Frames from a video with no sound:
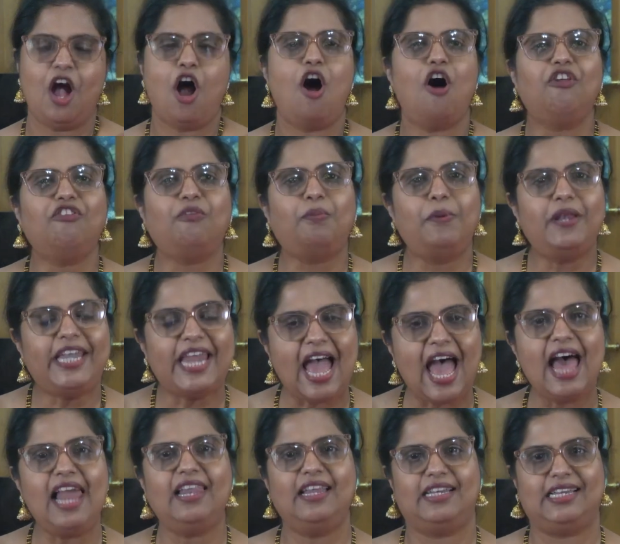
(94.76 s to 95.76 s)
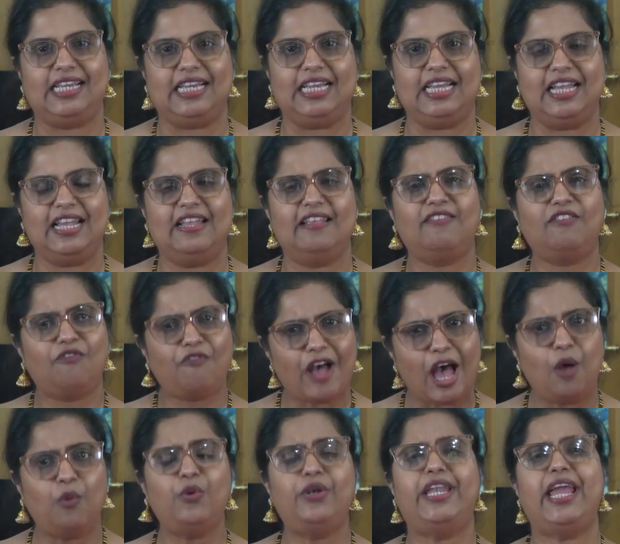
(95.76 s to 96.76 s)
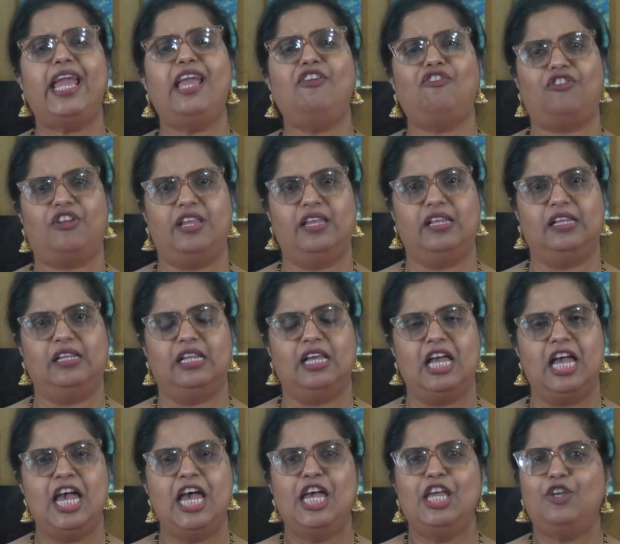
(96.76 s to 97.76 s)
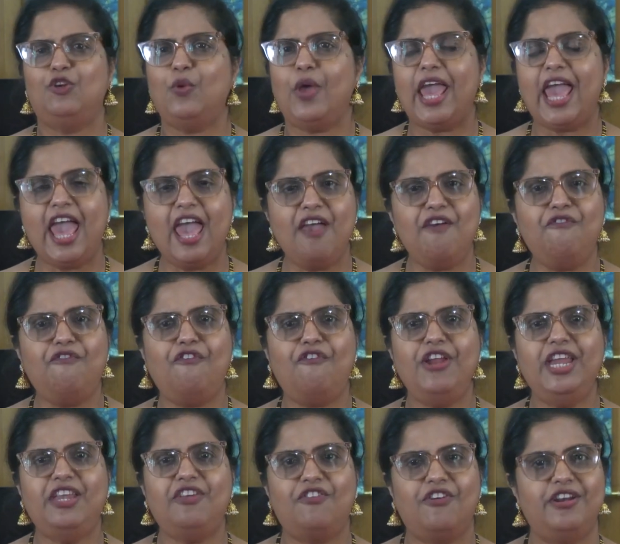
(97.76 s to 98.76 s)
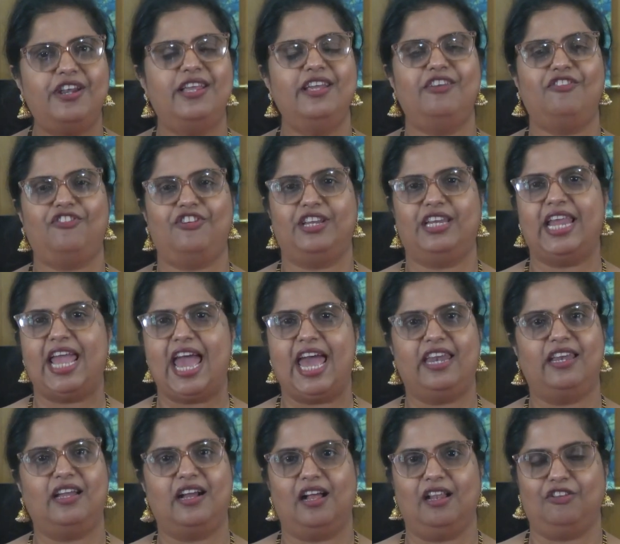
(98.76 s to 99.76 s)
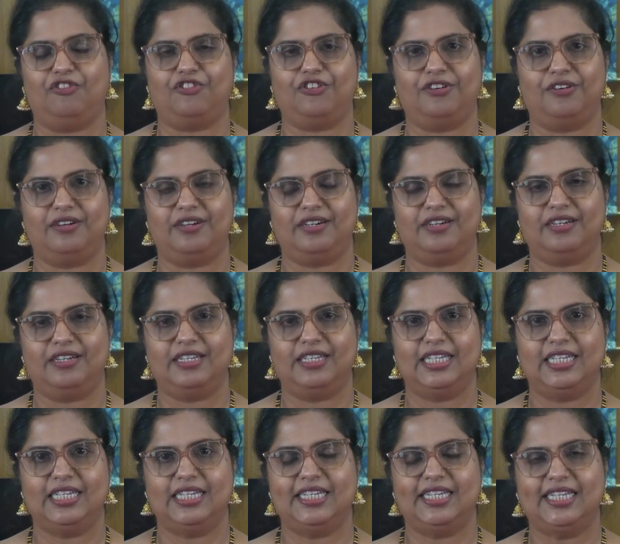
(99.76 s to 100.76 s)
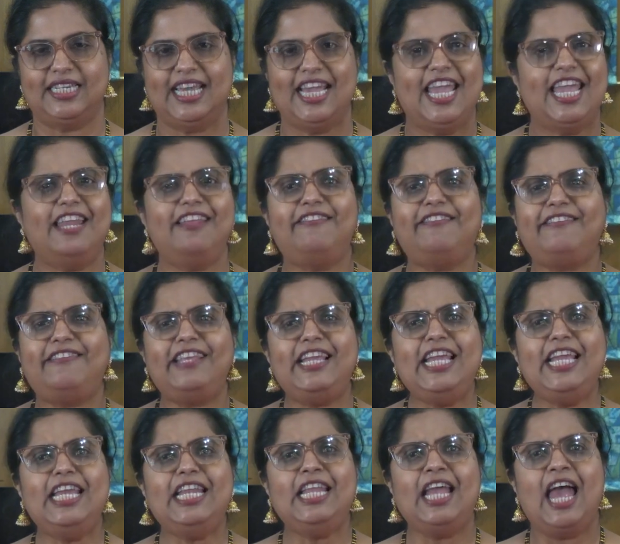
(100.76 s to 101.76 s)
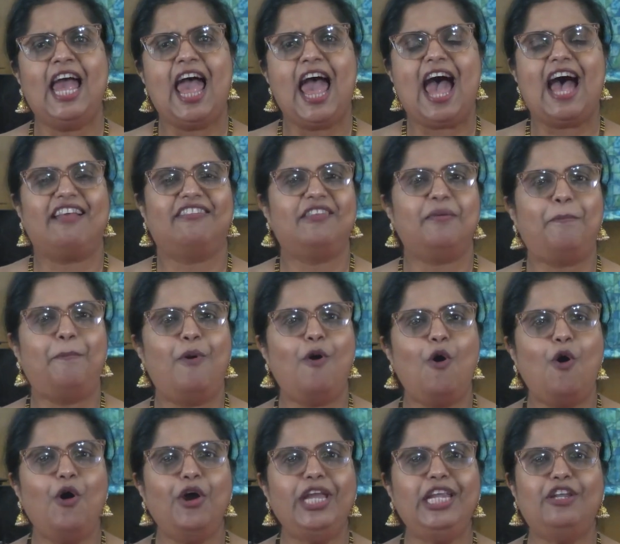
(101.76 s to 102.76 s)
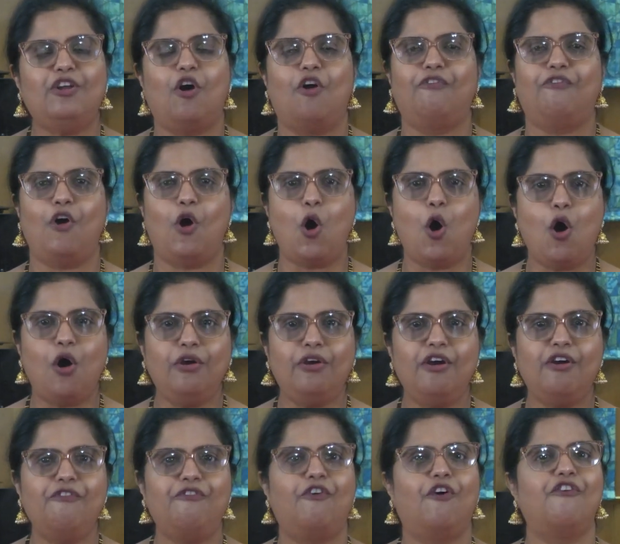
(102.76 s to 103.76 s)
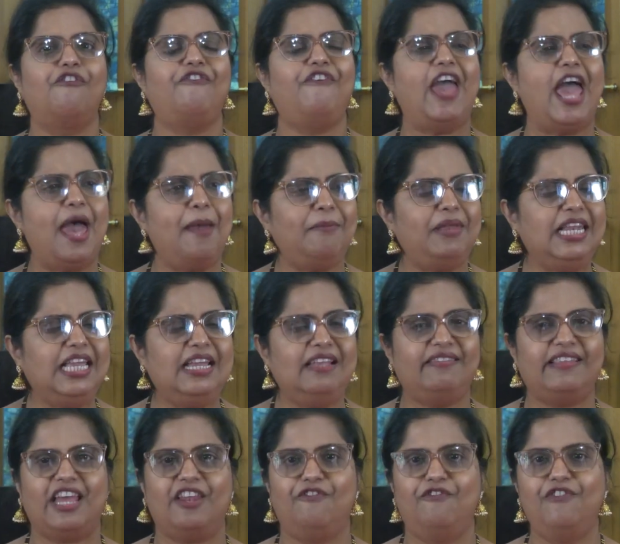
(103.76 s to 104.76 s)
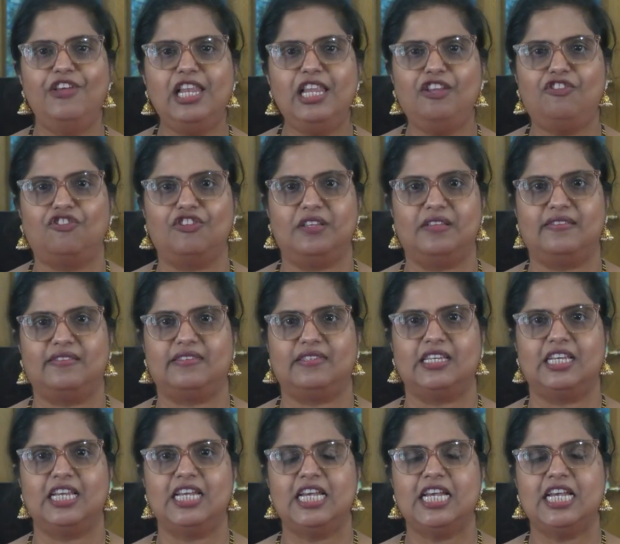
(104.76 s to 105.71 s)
Hospitality is foundational to every tradition and culture. It is seen as a point of honor for families and villages